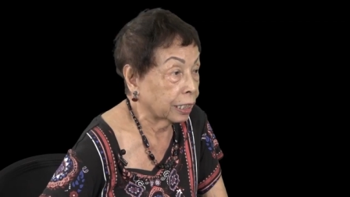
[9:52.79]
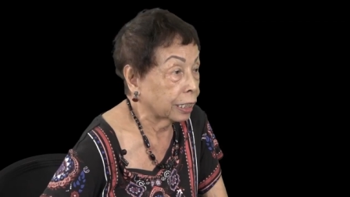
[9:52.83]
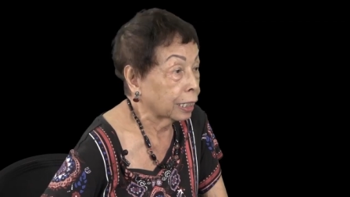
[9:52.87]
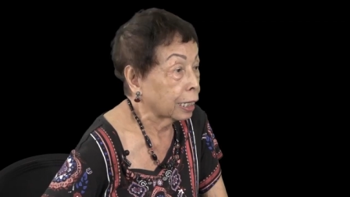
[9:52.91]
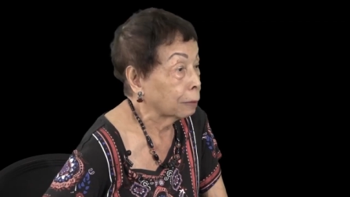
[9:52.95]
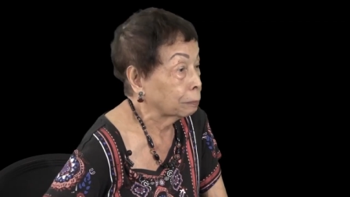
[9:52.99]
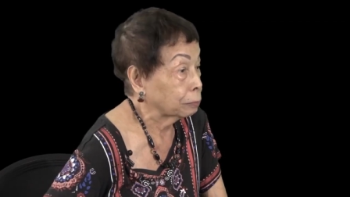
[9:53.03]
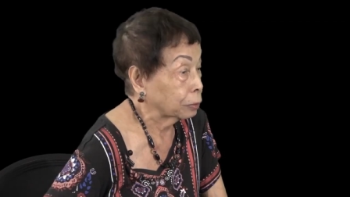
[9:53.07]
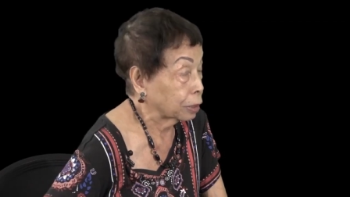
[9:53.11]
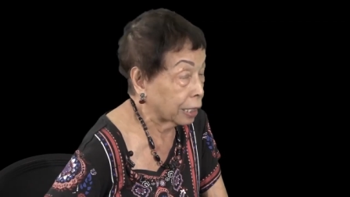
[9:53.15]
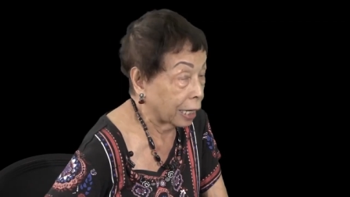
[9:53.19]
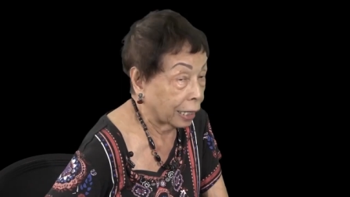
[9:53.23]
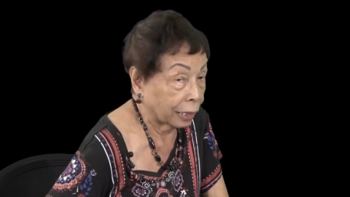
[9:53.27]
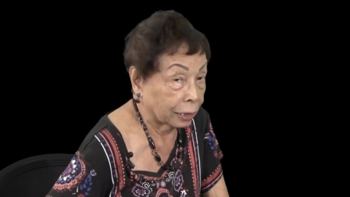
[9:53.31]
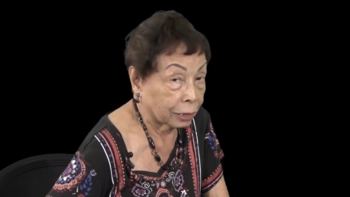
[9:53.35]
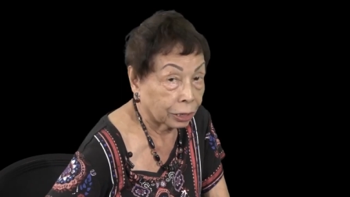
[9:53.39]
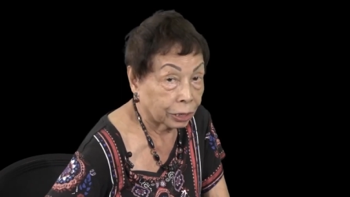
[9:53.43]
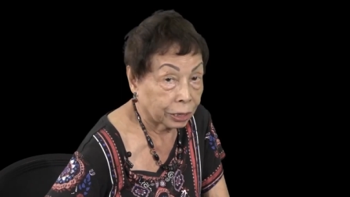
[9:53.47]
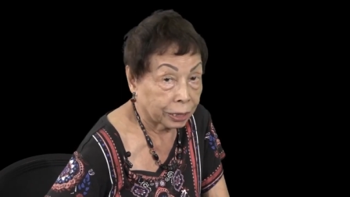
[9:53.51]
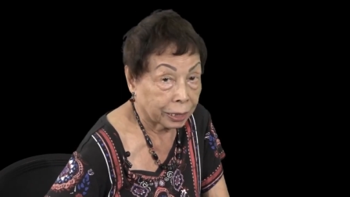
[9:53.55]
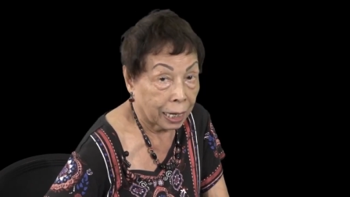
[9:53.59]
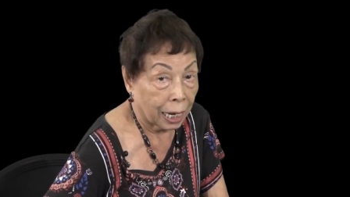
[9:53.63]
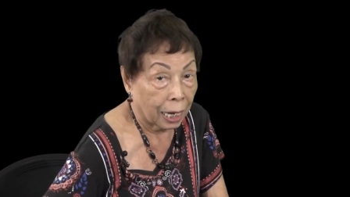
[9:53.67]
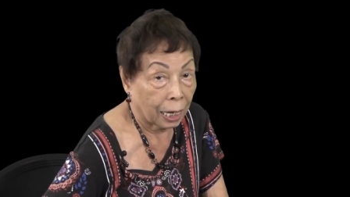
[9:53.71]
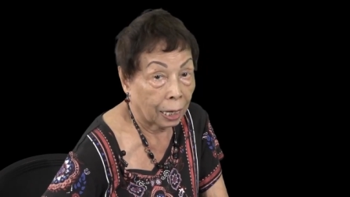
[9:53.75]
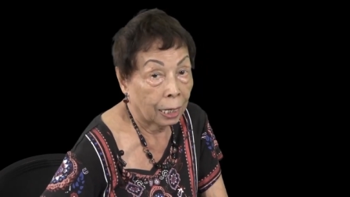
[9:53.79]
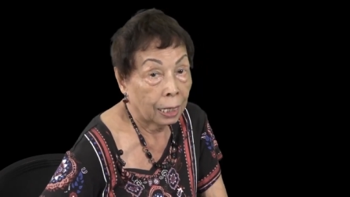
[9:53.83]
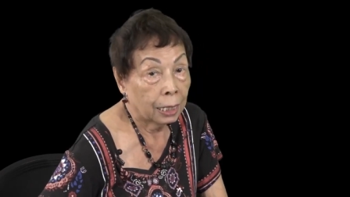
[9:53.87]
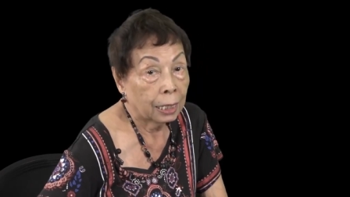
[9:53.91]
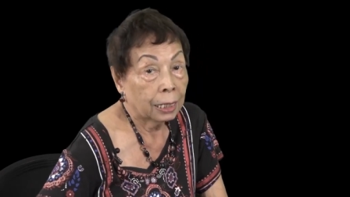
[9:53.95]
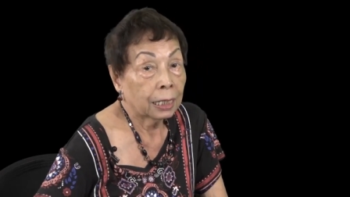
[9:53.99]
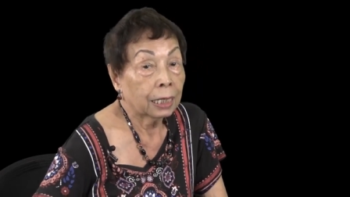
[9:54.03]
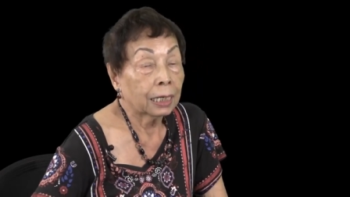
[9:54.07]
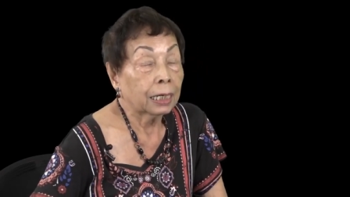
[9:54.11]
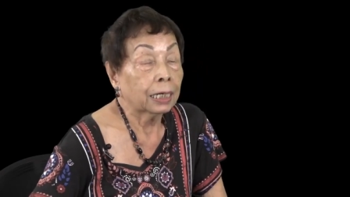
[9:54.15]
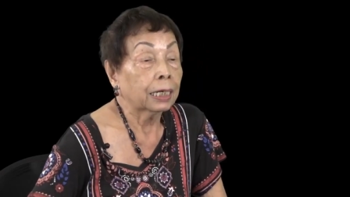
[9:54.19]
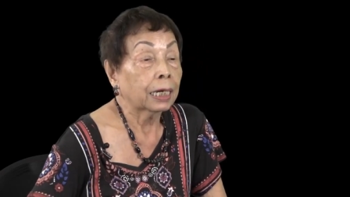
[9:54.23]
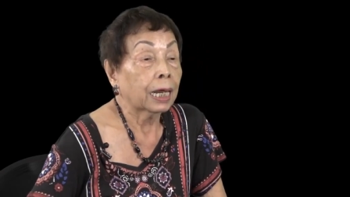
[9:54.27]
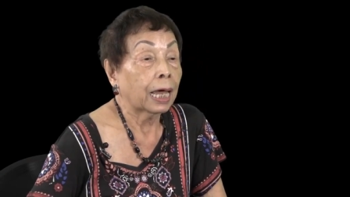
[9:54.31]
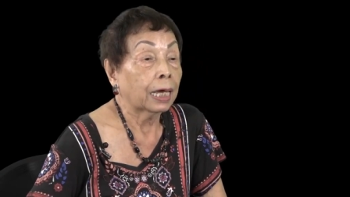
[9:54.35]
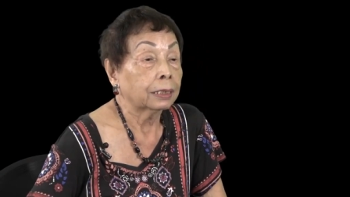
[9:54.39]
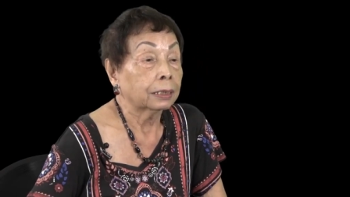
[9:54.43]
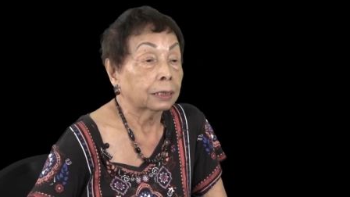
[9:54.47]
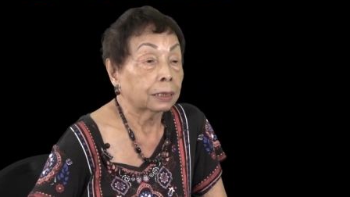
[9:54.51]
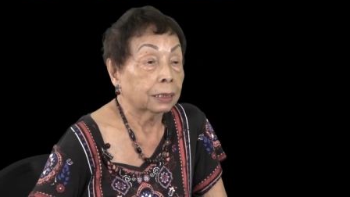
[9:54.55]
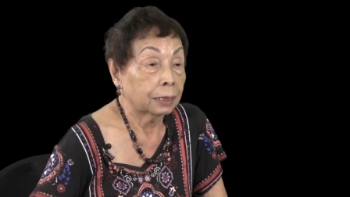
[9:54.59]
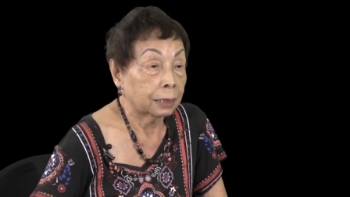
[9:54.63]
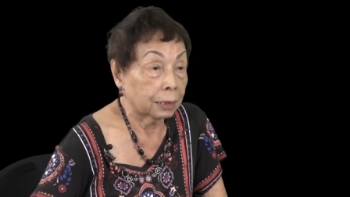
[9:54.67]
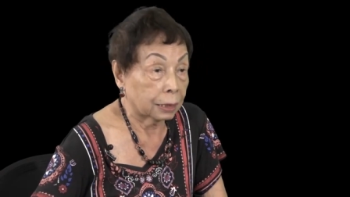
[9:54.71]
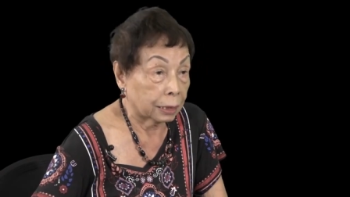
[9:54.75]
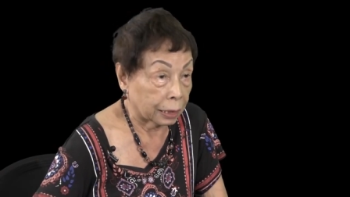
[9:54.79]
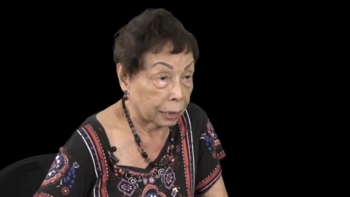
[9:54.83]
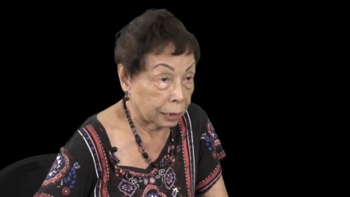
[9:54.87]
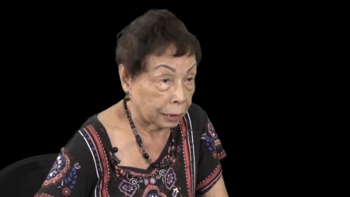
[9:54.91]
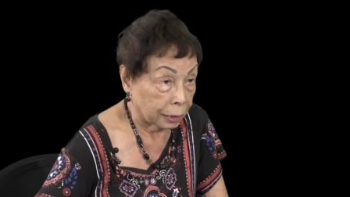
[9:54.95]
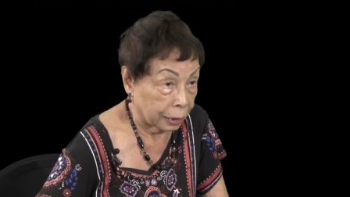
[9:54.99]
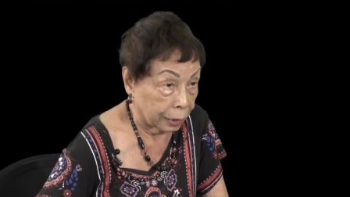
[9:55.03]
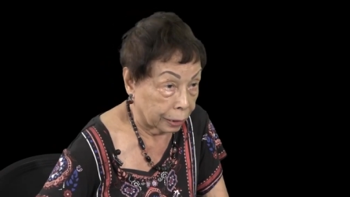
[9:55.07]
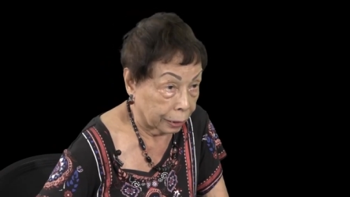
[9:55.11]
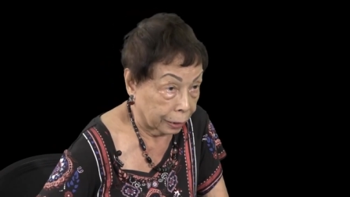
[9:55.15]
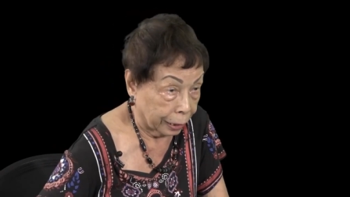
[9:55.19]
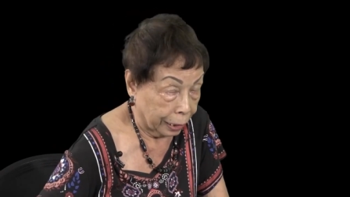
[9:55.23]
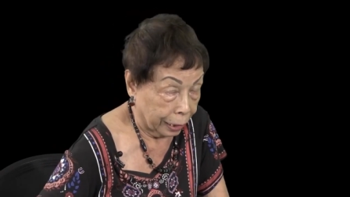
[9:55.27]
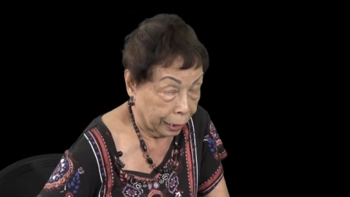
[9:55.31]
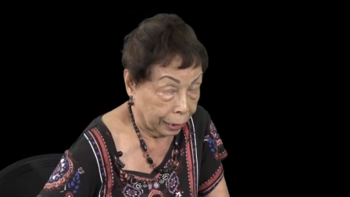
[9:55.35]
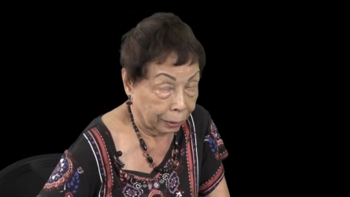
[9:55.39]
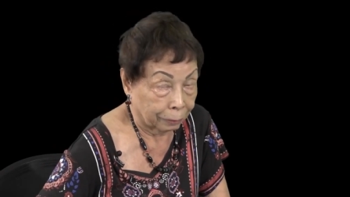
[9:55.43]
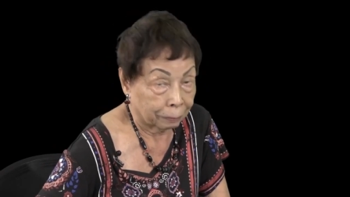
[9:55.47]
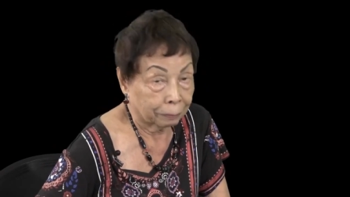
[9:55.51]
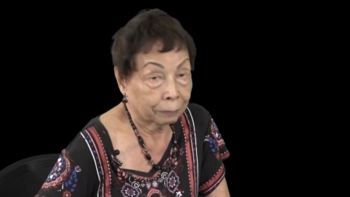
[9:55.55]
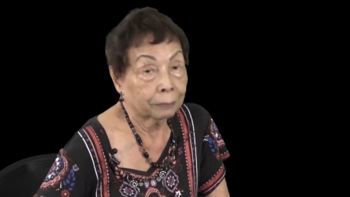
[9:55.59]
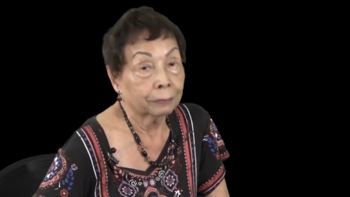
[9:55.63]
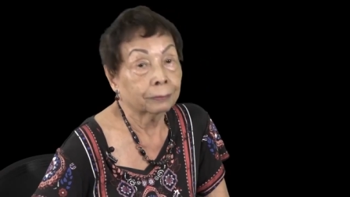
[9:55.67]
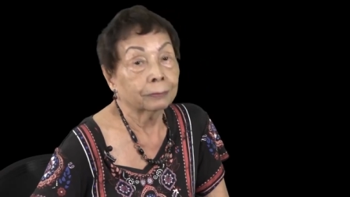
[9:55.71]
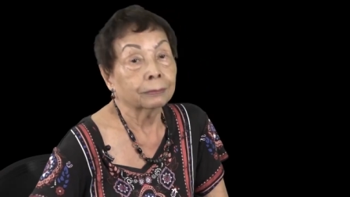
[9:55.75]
in absentia in 1963.